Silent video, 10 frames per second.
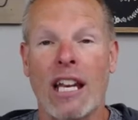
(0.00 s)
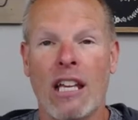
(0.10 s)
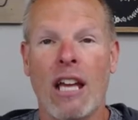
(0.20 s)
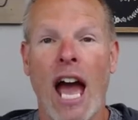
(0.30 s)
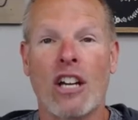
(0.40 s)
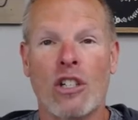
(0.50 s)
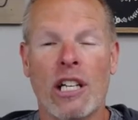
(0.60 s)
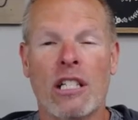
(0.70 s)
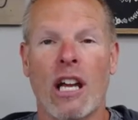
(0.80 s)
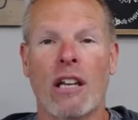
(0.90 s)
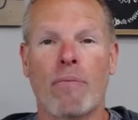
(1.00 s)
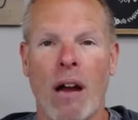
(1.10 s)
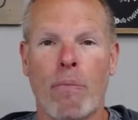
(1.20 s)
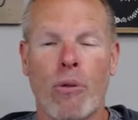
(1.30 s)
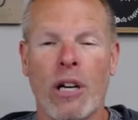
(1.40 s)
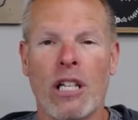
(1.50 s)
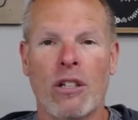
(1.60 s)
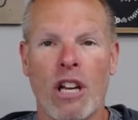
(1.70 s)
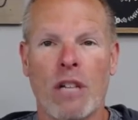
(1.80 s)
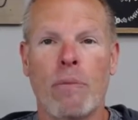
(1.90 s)
He actually said, my
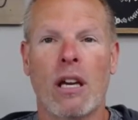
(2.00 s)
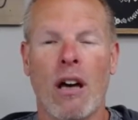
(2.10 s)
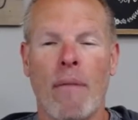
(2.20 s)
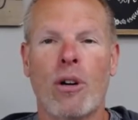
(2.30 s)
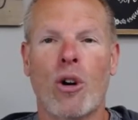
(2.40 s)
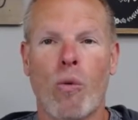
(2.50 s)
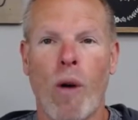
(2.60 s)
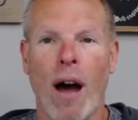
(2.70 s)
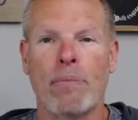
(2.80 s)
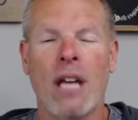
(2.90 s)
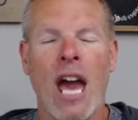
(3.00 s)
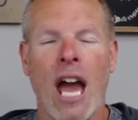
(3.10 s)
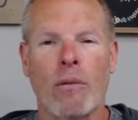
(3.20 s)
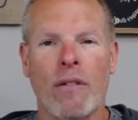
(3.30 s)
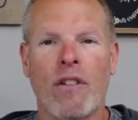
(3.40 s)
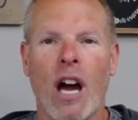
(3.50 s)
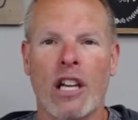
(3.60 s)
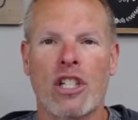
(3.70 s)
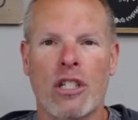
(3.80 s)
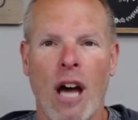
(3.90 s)
priesthood has become corrupt, and we've got to
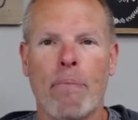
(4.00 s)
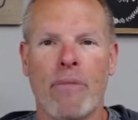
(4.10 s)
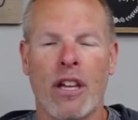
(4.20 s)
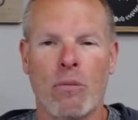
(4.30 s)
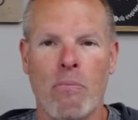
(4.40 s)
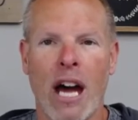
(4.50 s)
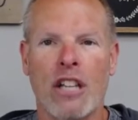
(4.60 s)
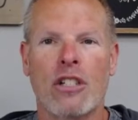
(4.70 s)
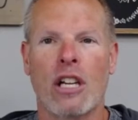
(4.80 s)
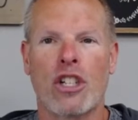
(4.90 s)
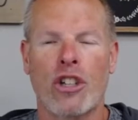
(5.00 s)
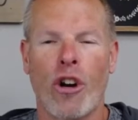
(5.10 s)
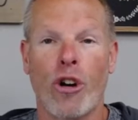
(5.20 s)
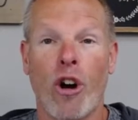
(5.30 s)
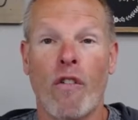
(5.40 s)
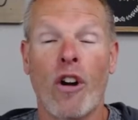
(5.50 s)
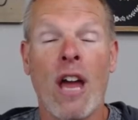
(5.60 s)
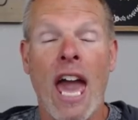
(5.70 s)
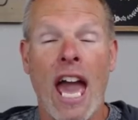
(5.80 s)
stop this mess and start over.